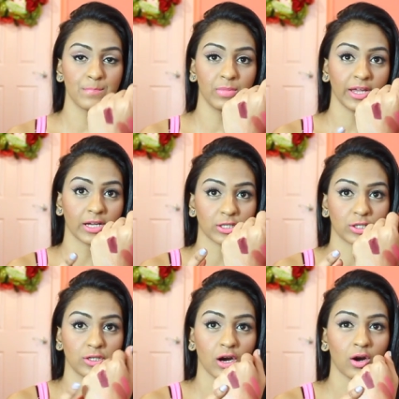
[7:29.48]

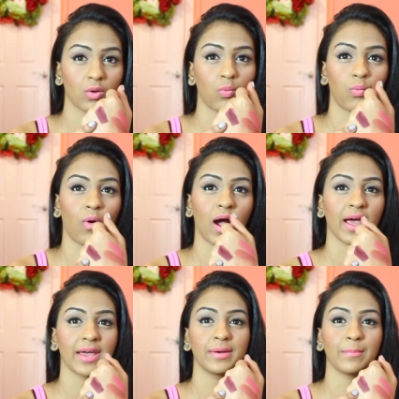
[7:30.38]
Like dark
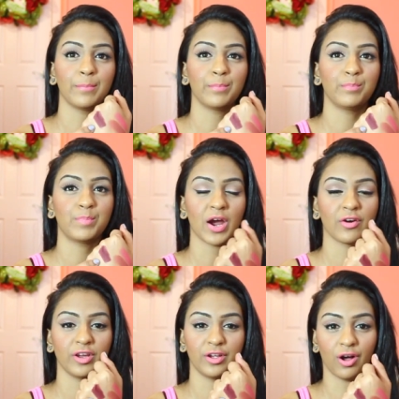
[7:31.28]
wine
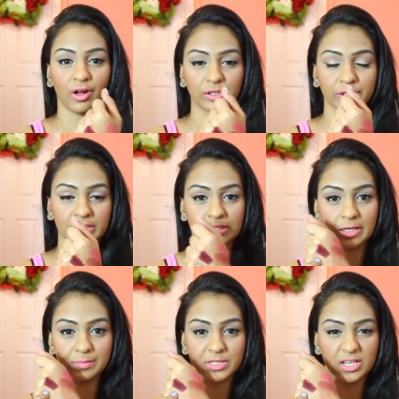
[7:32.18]
berry colored lips,